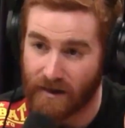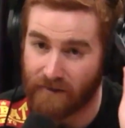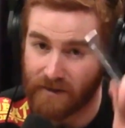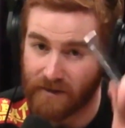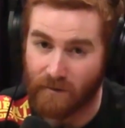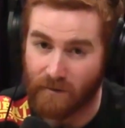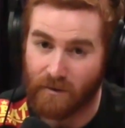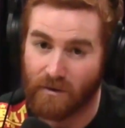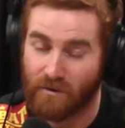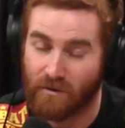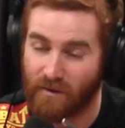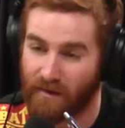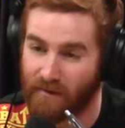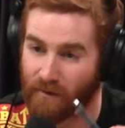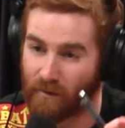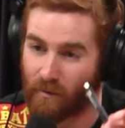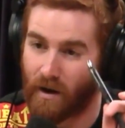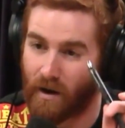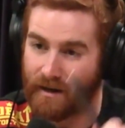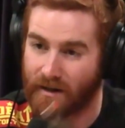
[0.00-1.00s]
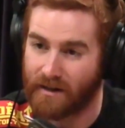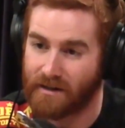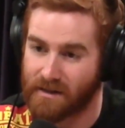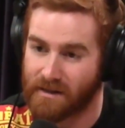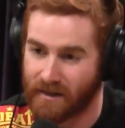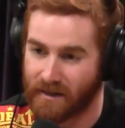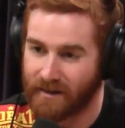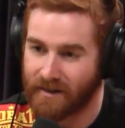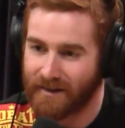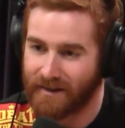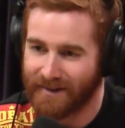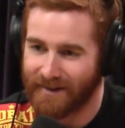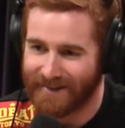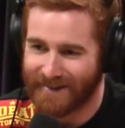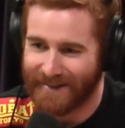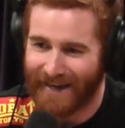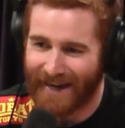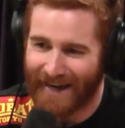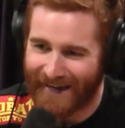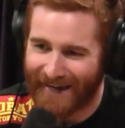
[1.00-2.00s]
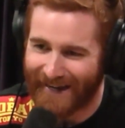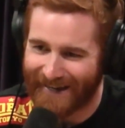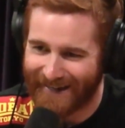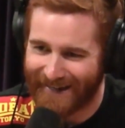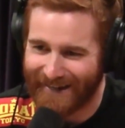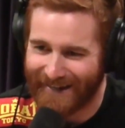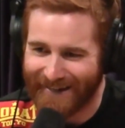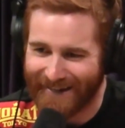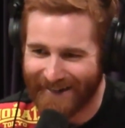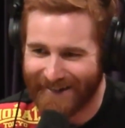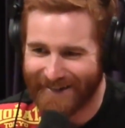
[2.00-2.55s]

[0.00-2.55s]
everything you've ever wanted everything. to see. Everything